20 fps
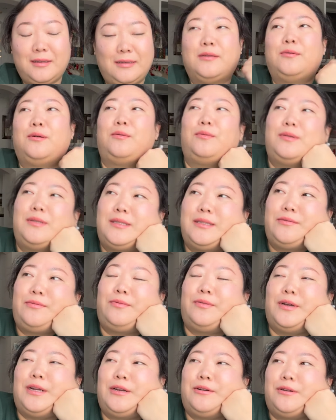What was the
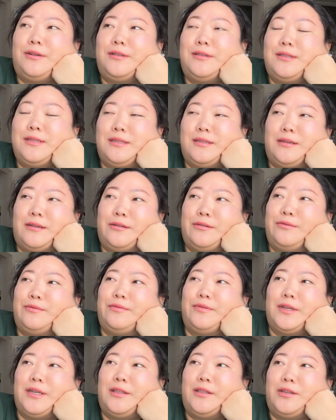fragrance of
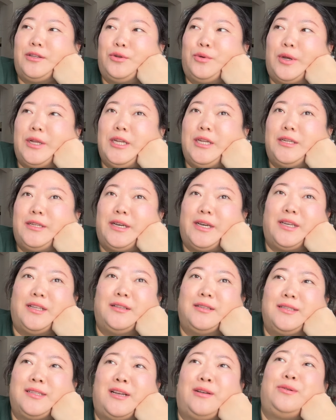like the
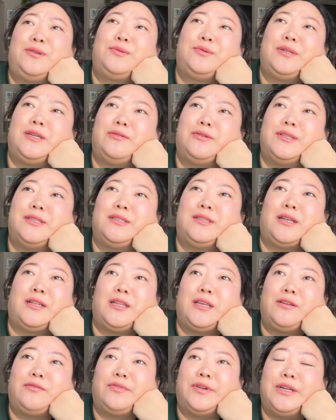2010s? That was when I was
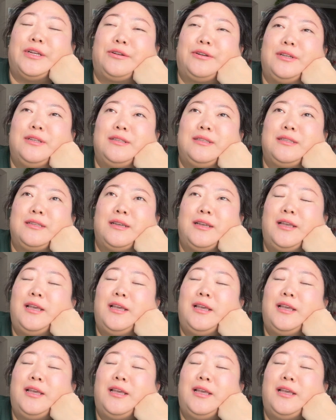selling fragrance.